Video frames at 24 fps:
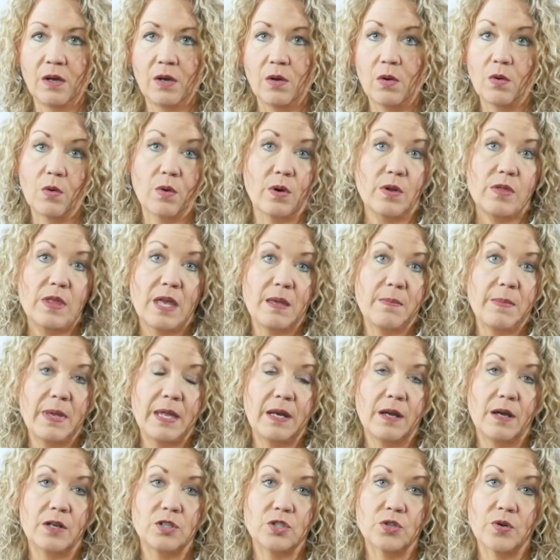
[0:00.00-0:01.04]
Or they may
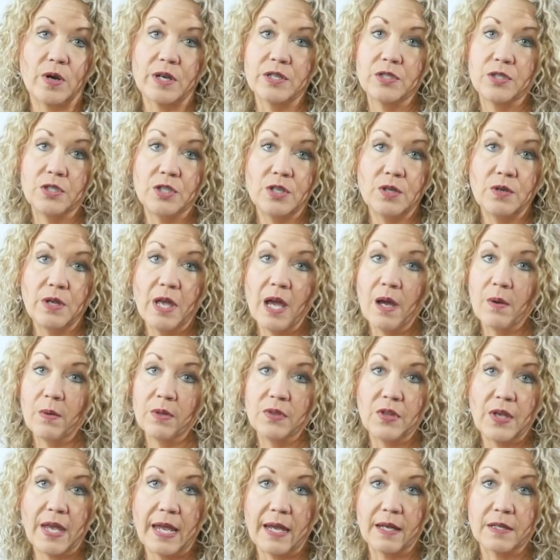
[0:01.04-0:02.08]
not trust you yet with
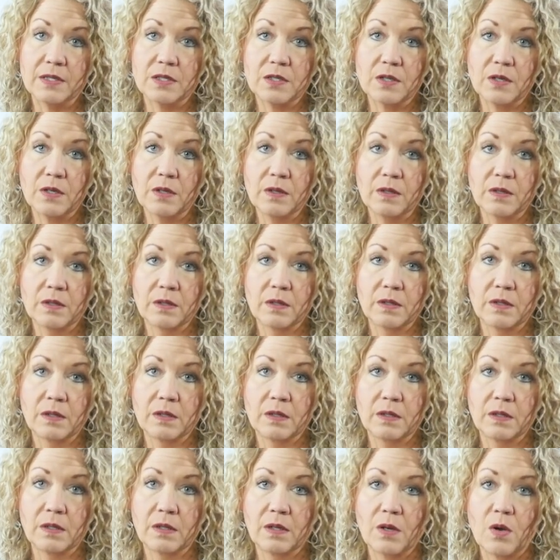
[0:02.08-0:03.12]
the answer,
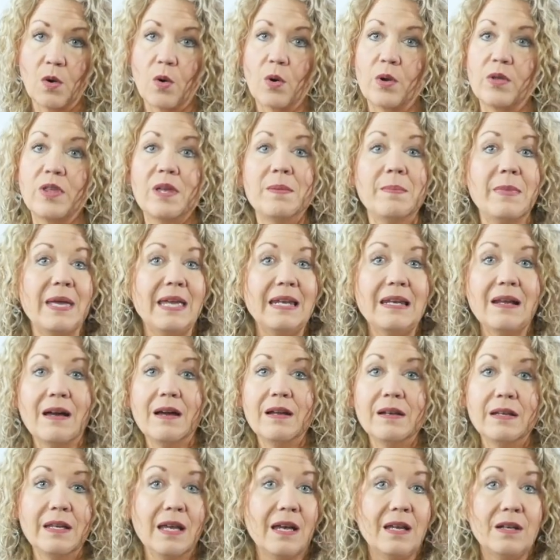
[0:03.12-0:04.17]
or they may
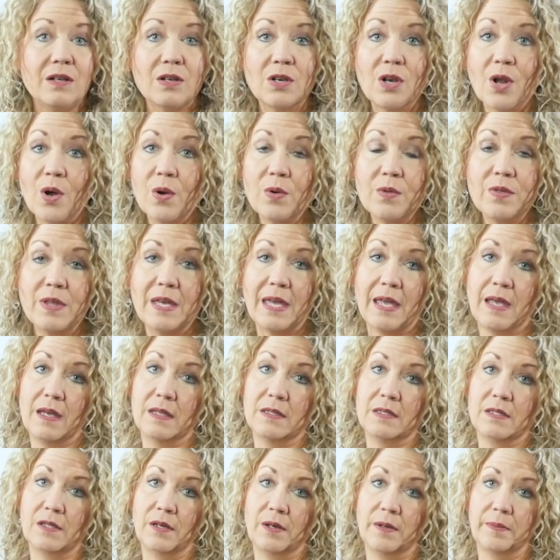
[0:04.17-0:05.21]
not yet know the
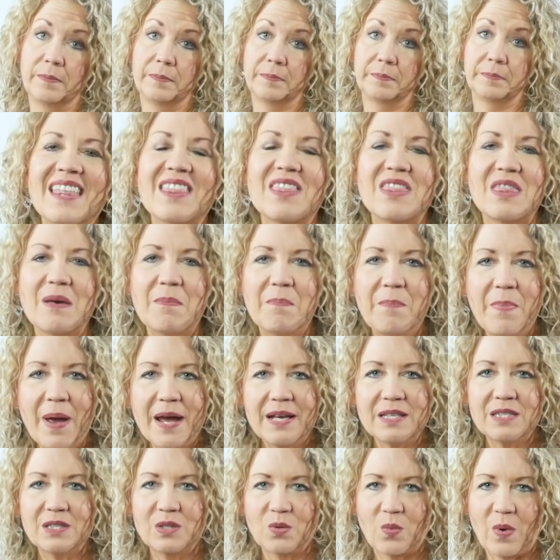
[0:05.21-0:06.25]
answer. The
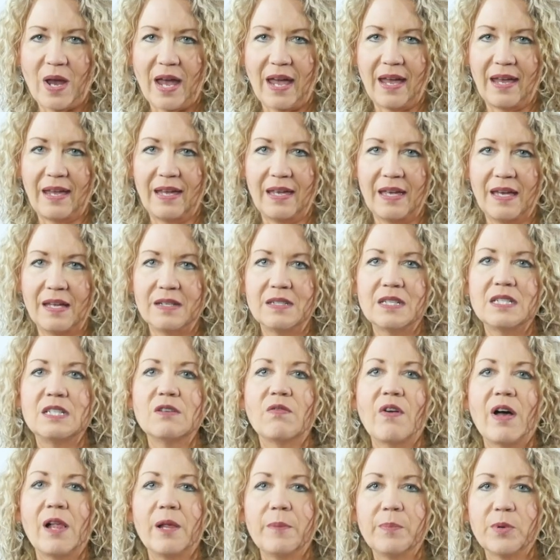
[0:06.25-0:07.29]
best way to
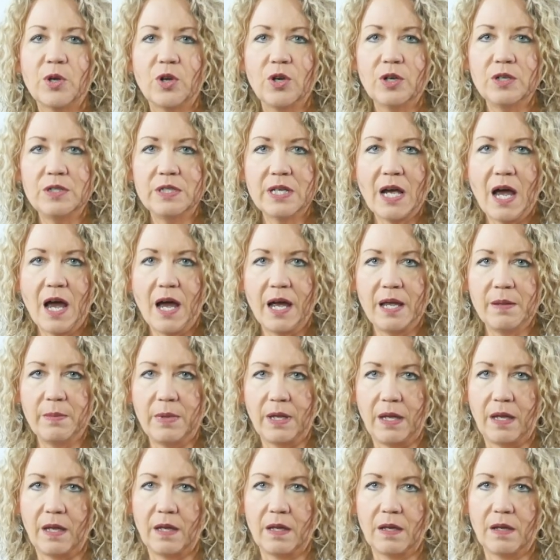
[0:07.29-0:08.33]
develop good
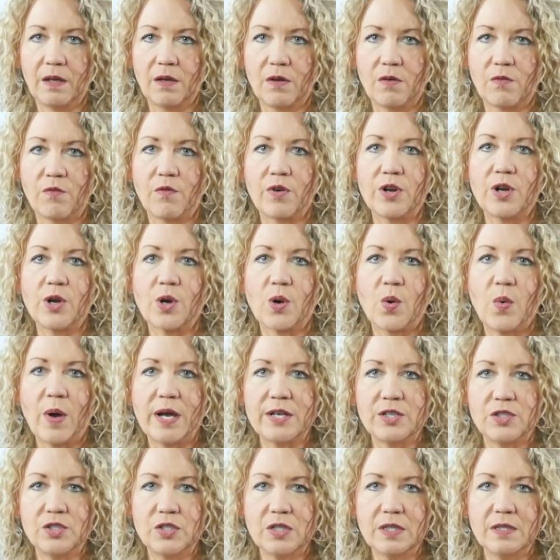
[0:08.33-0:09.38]
timing for your
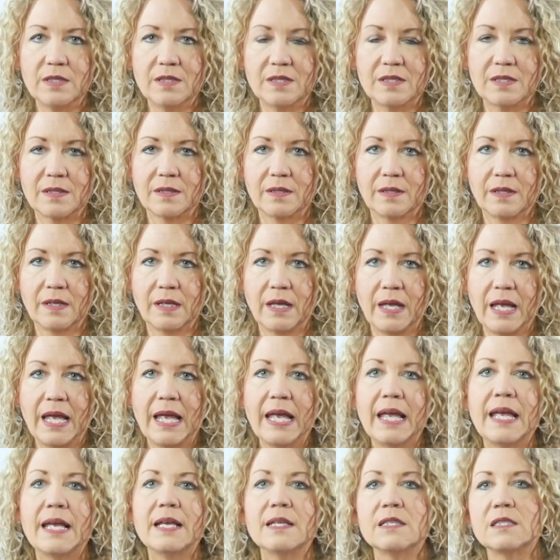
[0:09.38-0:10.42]
questions
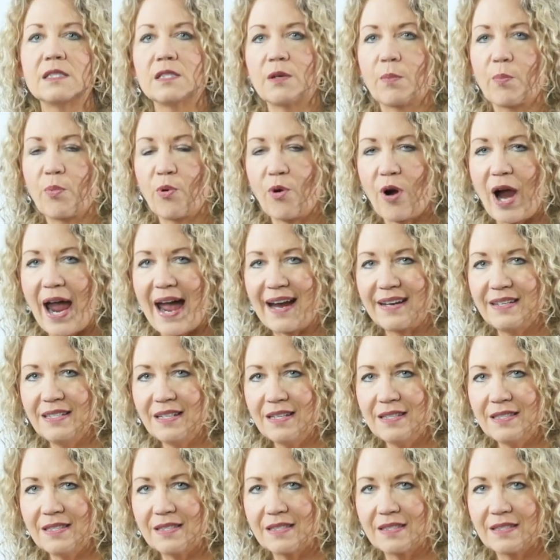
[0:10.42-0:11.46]
is to
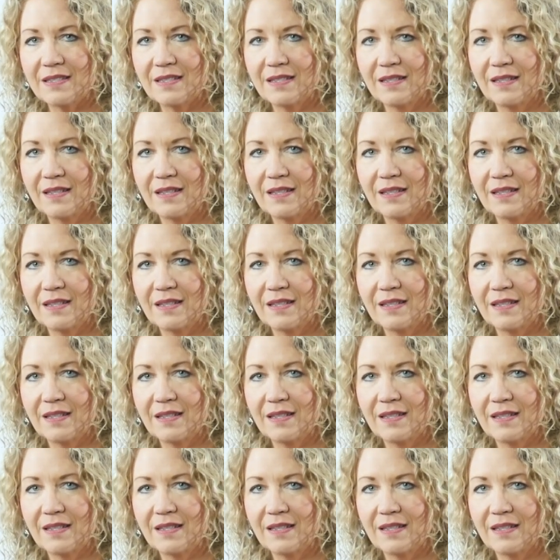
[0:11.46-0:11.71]
practice